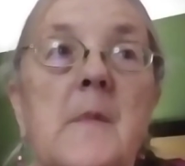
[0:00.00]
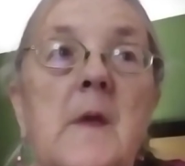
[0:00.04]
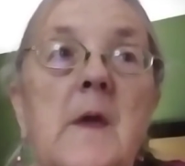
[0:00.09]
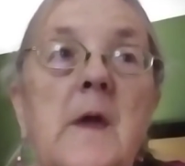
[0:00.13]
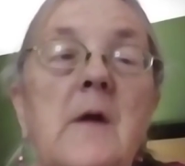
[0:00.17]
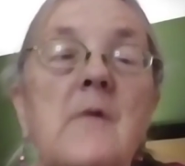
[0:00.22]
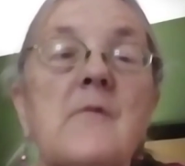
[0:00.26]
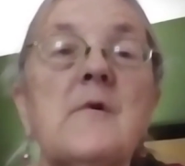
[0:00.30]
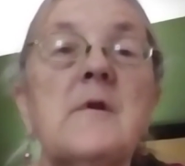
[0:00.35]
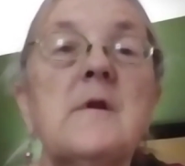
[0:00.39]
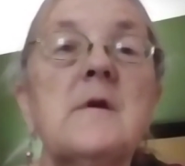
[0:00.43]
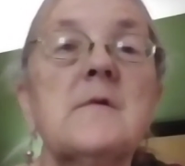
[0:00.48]

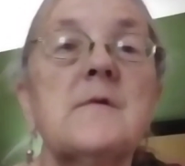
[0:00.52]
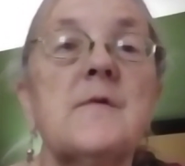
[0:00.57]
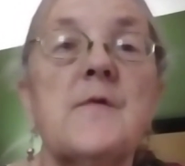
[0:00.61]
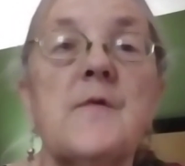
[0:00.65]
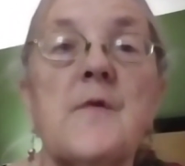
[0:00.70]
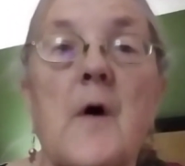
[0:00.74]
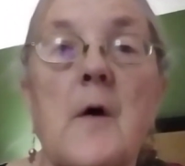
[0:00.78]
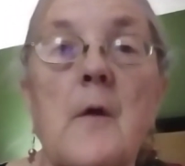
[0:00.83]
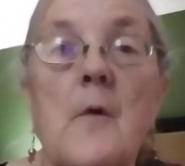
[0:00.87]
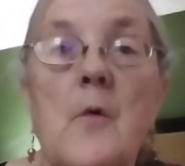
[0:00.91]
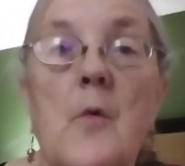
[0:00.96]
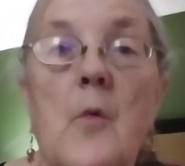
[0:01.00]
even in
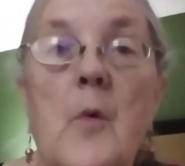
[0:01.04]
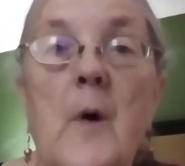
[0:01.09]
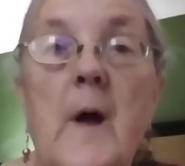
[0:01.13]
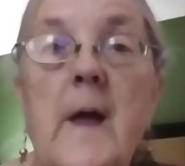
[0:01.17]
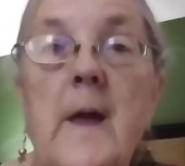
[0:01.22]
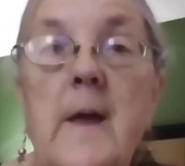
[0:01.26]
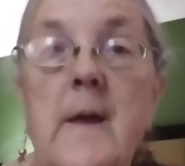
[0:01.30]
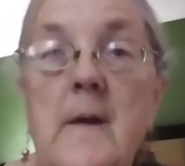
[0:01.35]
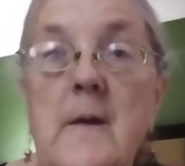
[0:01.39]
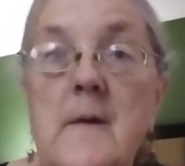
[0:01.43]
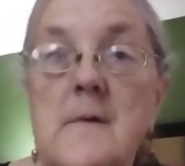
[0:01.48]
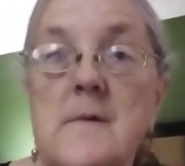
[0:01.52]
subtle
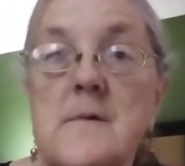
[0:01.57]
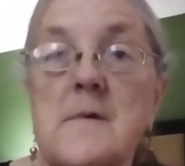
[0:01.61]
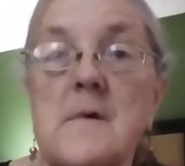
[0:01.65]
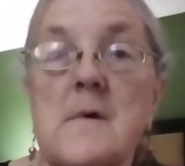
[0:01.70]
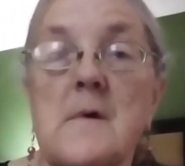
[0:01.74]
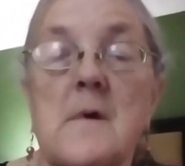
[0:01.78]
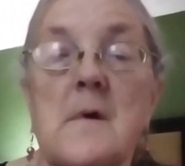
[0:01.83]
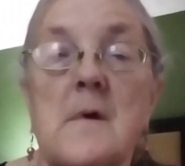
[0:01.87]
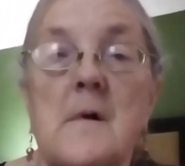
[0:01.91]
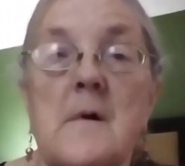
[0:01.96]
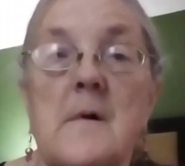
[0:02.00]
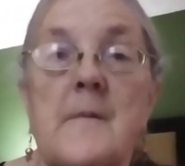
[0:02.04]
ways.
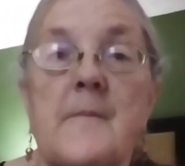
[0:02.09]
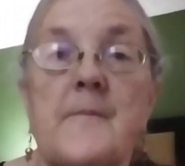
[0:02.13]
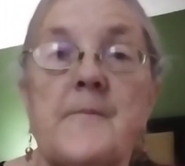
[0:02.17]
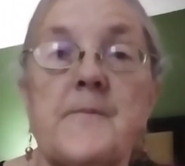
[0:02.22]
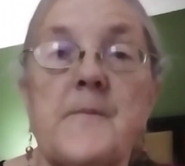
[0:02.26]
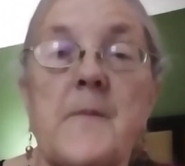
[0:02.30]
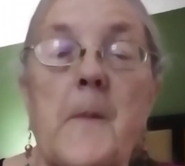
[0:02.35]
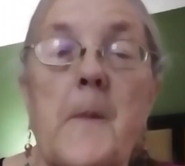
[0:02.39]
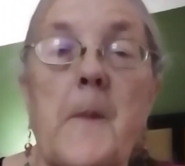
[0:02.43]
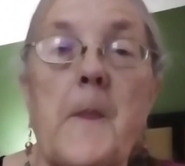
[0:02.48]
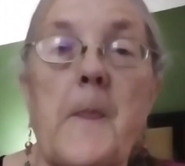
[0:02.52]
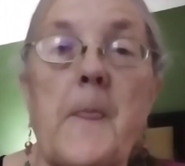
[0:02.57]

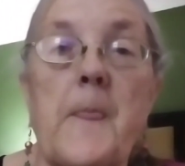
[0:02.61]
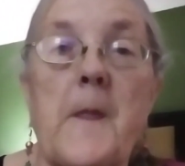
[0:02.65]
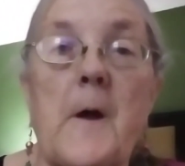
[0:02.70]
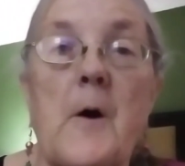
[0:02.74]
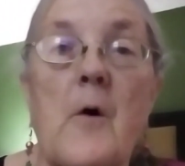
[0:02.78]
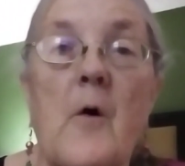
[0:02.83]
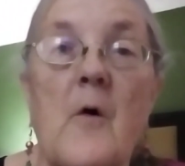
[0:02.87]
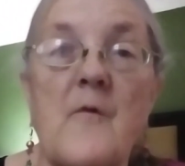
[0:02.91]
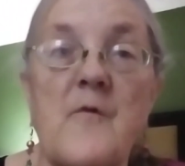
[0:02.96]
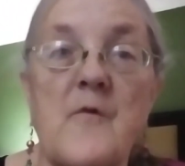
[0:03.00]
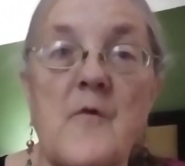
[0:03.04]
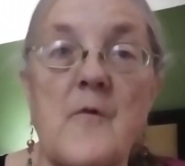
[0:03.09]
The
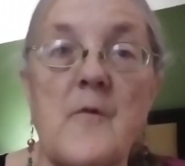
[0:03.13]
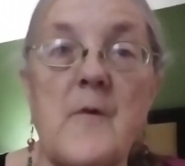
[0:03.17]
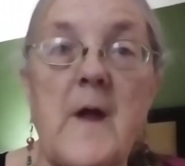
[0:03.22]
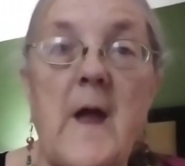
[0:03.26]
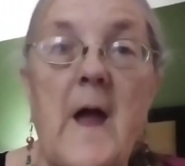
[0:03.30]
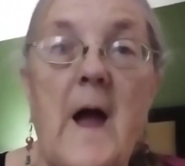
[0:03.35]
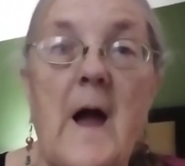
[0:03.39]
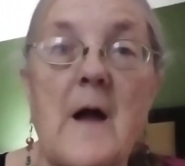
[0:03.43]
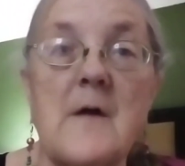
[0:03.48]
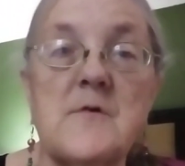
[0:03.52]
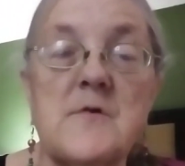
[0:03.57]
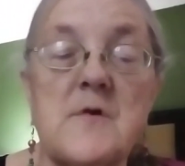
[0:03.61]

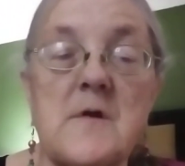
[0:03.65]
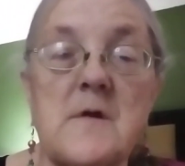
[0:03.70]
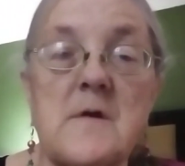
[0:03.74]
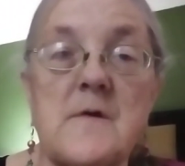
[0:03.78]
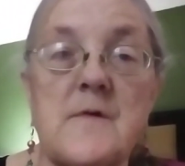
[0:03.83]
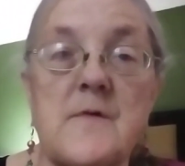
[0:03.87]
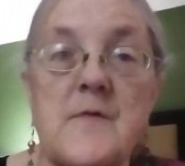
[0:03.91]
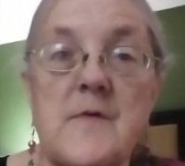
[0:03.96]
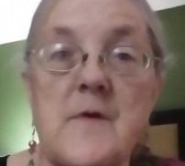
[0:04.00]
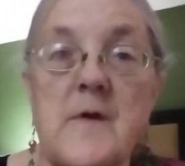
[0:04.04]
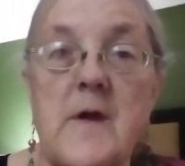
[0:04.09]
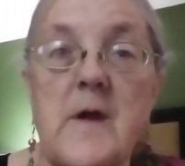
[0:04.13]
overreaction
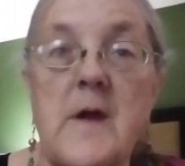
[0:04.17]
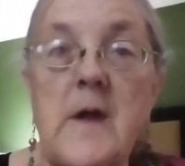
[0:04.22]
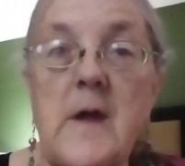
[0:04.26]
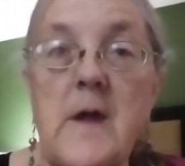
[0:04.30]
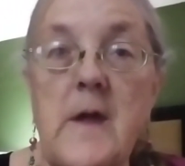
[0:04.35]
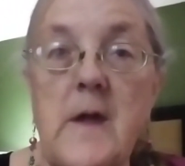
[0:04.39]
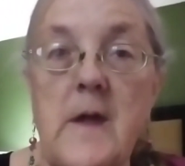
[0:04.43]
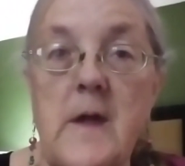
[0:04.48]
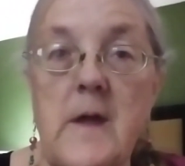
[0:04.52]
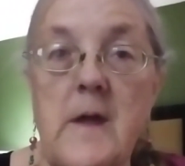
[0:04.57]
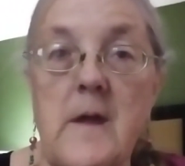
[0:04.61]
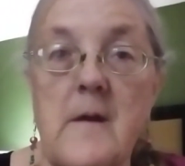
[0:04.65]
is the
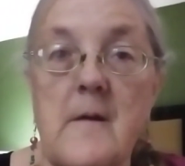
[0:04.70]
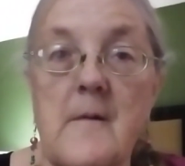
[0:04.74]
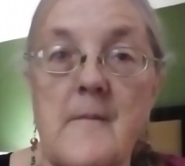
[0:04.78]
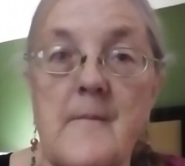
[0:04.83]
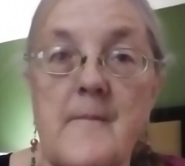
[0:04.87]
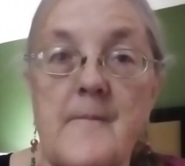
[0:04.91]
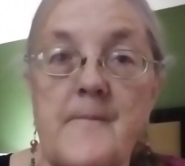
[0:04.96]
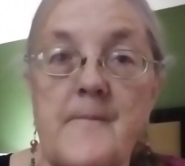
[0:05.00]
key